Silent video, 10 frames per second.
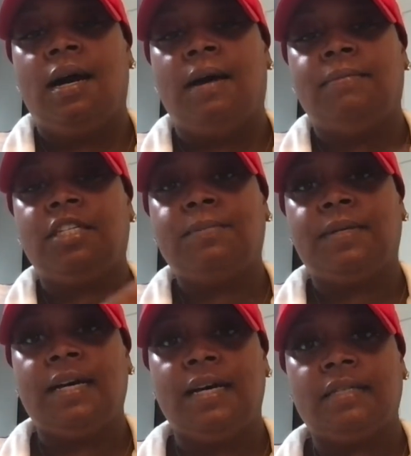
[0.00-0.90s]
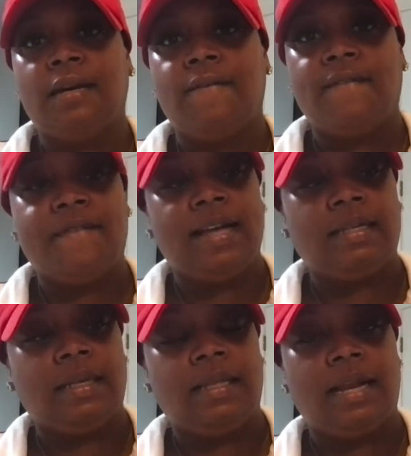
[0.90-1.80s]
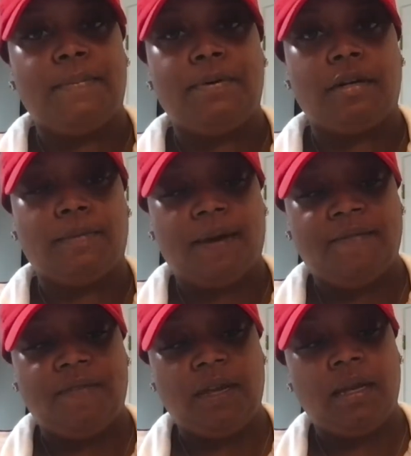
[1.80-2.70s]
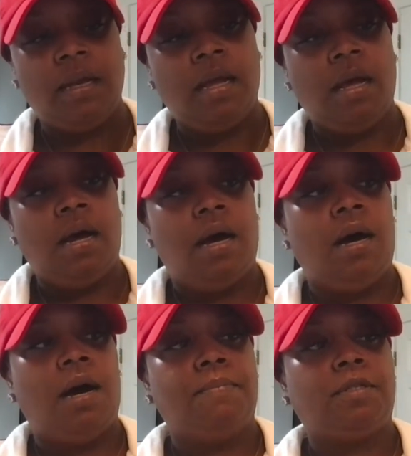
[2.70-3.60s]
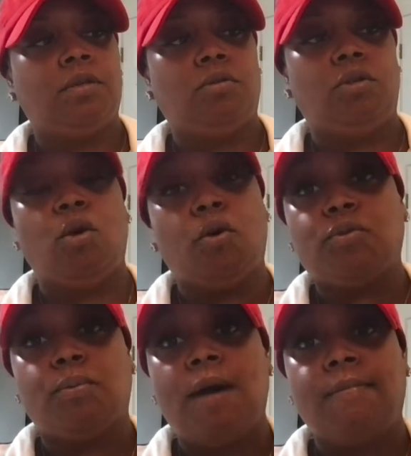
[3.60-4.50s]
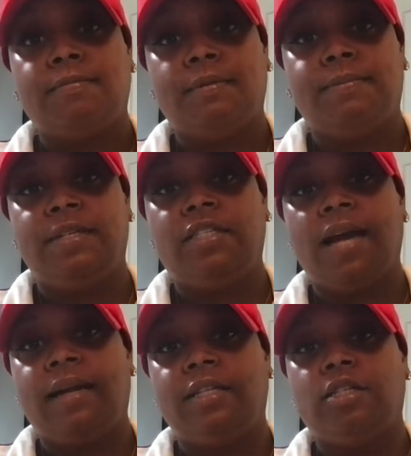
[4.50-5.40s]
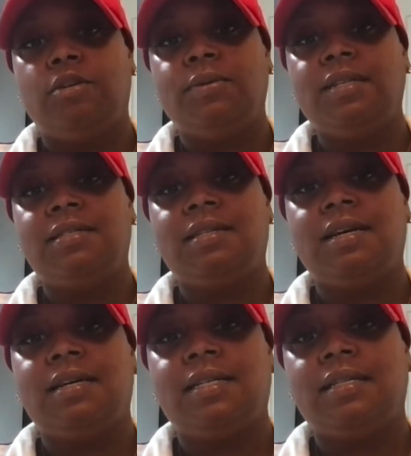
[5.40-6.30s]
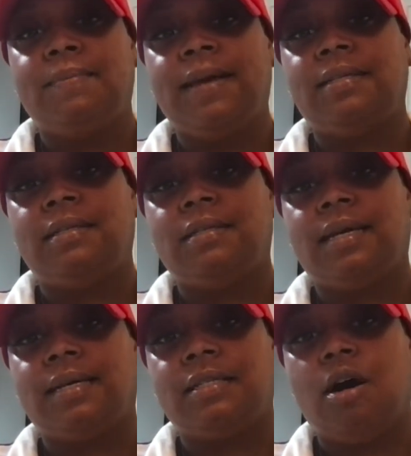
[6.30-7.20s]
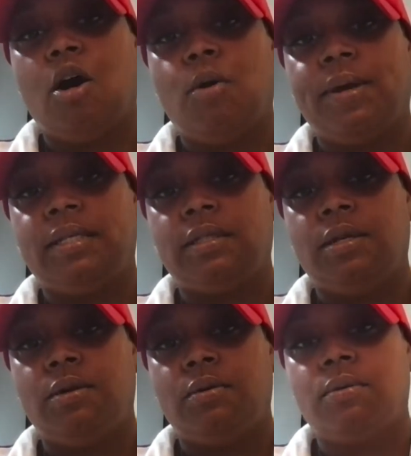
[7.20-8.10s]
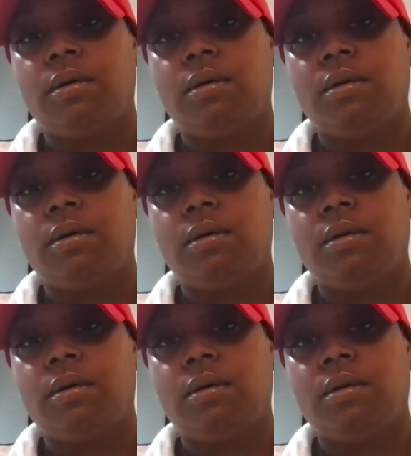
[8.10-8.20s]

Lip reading: Just because of the Vaseline that I put on my feet. So yours will probably be shiny too, which is good because it makes it look like it's always new.